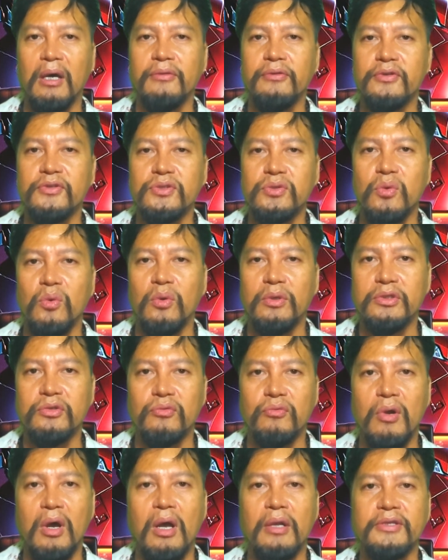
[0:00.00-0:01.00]
underscore
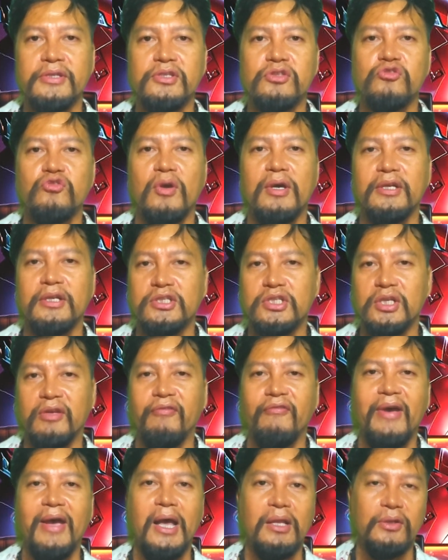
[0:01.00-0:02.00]
Tehran's
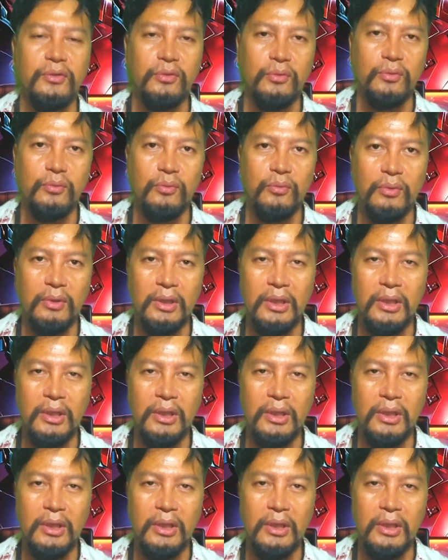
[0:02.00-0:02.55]
strategic value.